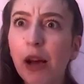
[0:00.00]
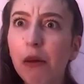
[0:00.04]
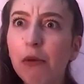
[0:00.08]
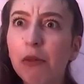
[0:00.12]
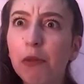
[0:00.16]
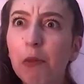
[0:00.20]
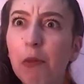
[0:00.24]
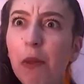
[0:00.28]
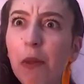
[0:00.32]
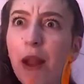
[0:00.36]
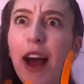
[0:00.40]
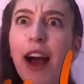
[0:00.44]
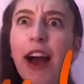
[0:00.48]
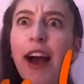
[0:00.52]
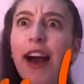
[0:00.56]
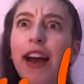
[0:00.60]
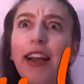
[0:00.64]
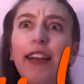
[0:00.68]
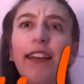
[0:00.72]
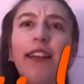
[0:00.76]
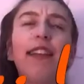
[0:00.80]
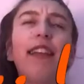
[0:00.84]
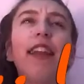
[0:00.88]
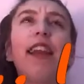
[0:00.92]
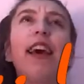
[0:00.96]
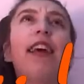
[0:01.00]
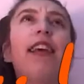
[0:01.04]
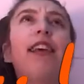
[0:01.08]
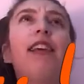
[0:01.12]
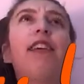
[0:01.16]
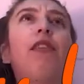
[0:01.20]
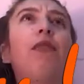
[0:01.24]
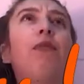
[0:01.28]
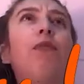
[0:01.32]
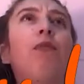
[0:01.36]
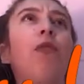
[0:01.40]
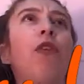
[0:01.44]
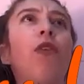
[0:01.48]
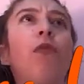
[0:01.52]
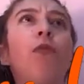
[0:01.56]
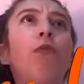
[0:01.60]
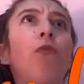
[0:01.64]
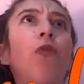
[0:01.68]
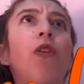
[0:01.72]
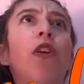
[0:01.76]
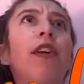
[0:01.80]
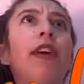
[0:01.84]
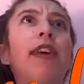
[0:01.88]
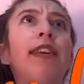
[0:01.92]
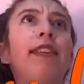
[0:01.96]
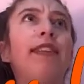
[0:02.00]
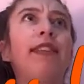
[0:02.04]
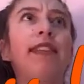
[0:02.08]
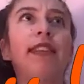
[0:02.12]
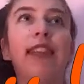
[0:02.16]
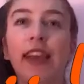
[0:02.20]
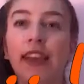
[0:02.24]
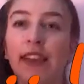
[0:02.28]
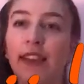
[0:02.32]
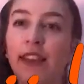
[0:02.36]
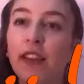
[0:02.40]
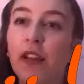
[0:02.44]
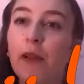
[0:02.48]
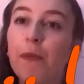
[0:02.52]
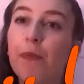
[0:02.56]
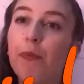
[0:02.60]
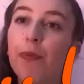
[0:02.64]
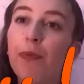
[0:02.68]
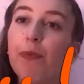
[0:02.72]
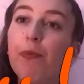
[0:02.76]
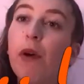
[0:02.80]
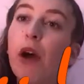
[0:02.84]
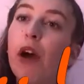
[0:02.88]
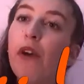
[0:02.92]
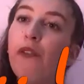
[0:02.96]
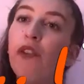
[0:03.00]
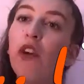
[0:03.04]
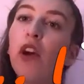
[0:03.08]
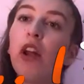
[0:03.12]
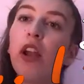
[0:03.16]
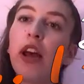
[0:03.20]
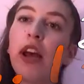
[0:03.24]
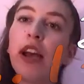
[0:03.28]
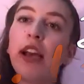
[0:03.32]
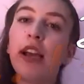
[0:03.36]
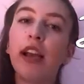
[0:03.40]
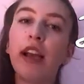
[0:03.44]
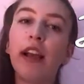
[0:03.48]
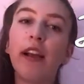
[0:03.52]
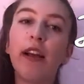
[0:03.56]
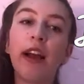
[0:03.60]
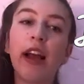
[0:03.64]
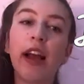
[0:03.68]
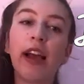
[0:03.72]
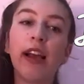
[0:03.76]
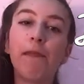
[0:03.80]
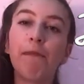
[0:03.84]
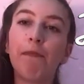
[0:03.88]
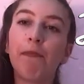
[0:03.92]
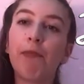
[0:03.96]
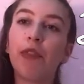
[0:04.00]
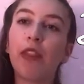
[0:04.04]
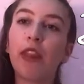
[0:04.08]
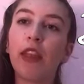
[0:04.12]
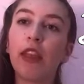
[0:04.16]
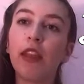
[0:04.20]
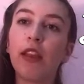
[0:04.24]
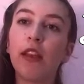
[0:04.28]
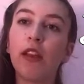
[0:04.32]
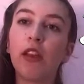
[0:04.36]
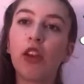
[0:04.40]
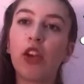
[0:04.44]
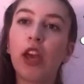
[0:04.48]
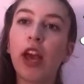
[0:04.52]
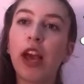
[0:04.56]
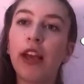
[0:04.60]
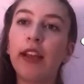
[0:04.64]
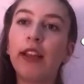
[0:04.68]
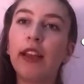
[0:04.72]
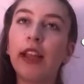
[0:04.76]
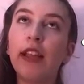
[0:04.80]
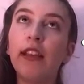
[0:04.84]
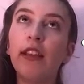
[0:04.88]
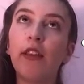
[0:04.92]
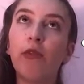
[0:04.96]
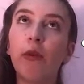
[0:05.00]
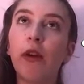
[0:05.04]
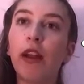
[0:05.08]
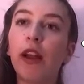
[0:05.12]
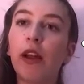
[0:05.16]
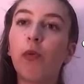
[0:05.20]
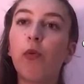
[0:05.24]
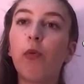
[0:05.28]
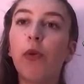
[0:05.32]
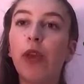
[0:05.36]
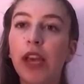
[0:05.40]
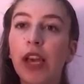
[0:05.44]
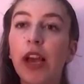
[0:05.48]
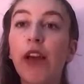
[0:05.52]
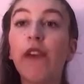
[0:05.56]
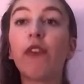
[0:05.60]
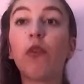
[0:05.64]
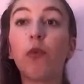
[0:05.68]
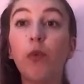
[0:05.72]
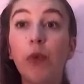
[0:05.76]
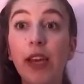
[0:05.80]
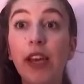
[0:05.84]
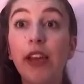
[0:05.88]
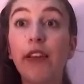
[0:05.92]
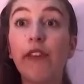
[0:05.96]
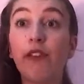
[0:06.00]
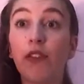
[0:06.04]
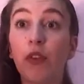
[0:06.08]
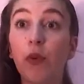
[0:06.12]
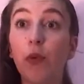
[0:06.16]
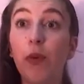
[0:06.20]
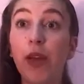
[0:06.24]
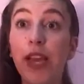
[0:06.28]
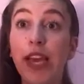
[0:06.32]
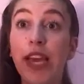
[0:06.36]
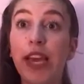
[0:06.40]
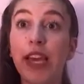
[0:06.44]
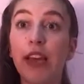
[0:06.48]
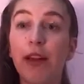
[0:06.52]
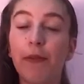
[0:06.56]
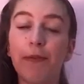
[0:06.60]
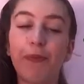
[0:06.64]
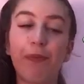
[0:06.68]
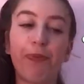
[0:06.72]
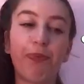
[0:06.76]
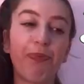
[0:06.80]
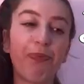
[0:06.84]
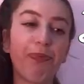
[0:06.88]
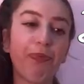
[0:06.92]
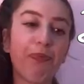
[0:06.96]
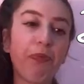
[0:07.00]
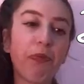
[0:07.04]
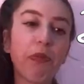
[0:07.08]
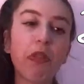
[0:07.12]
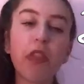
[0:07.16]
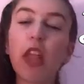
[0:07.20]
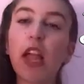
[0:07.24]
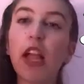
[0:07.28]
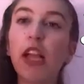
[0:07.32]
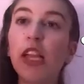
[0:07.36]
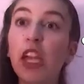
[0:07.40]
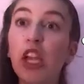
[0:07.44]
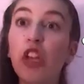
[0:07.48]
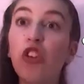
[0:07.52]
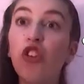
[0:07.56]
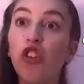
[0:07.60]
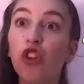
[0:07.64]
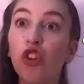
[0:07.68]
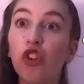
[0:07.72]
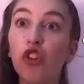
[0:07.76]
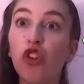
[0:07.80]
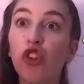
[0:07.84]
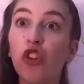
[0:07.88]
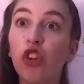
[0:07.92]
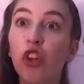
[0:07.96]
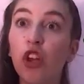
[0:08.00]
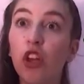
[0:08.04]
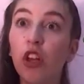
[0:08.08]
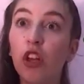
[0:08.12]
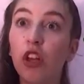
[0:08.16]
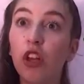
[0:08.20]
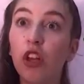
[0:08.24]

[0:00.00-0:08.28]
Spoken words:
was blind, like what is this? But I feel like getting into it like week after week after week, you just